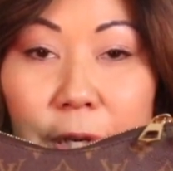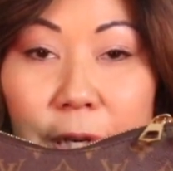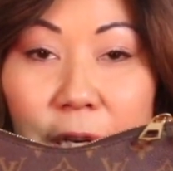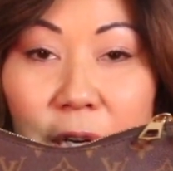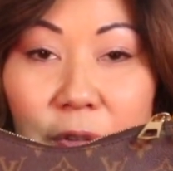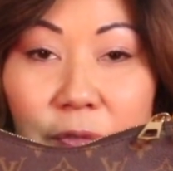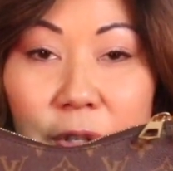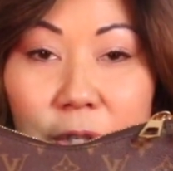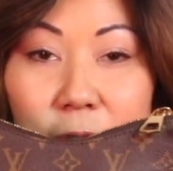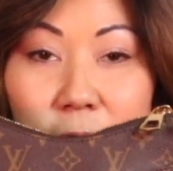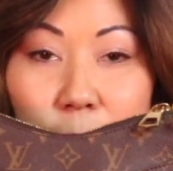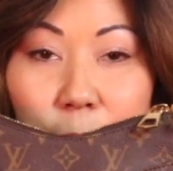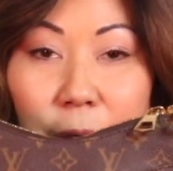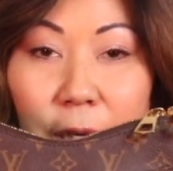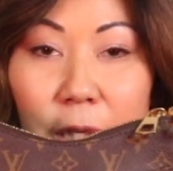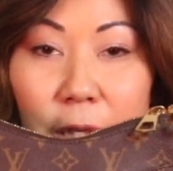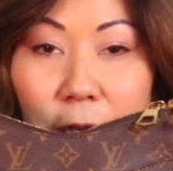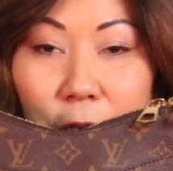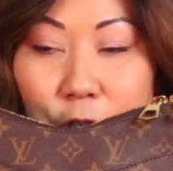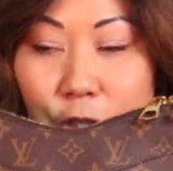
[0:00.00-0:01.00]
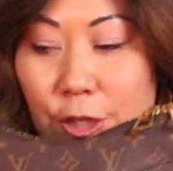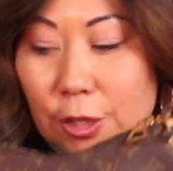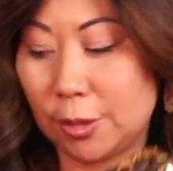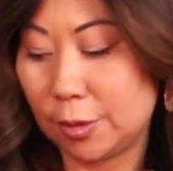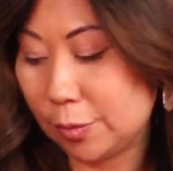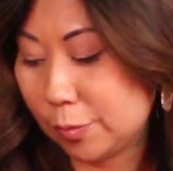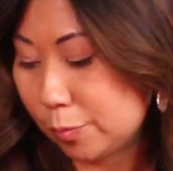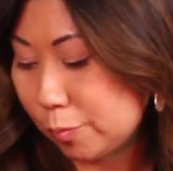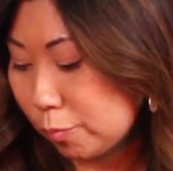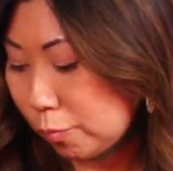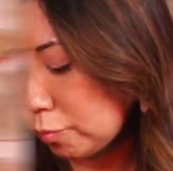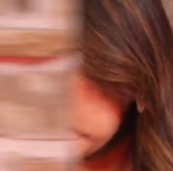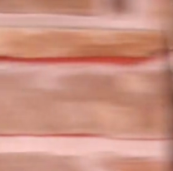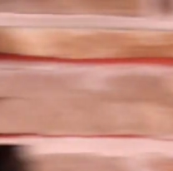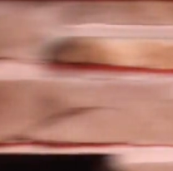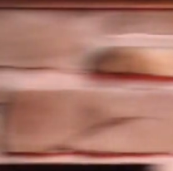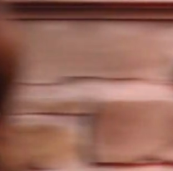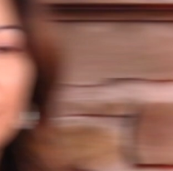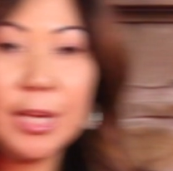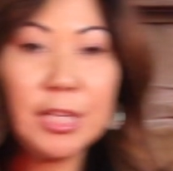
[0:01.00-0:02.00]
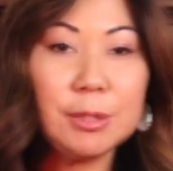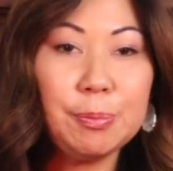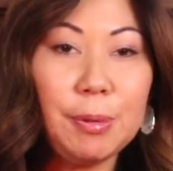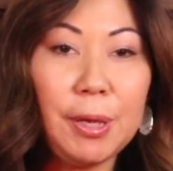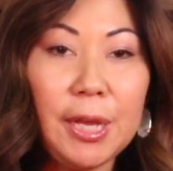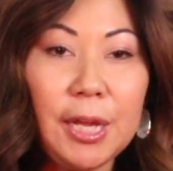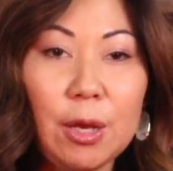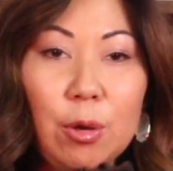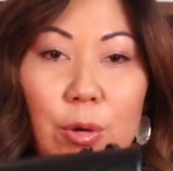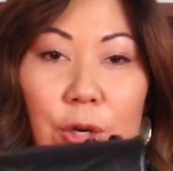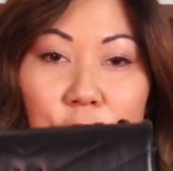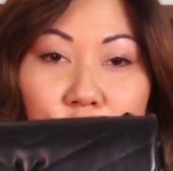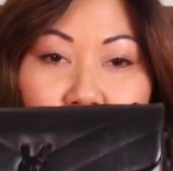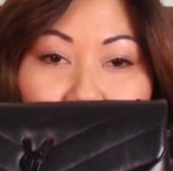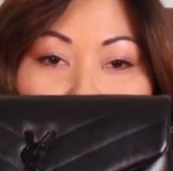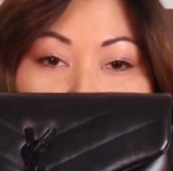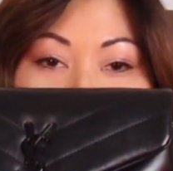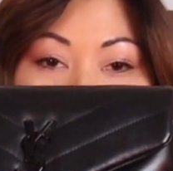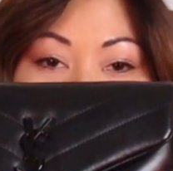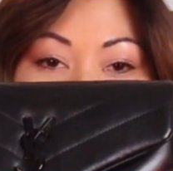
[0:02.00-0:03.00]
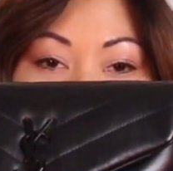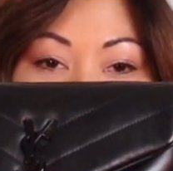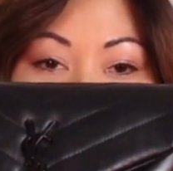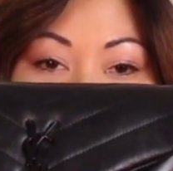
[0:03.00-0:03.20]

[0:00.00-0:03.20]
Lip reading: to have this in my collection. The next bag I want to share with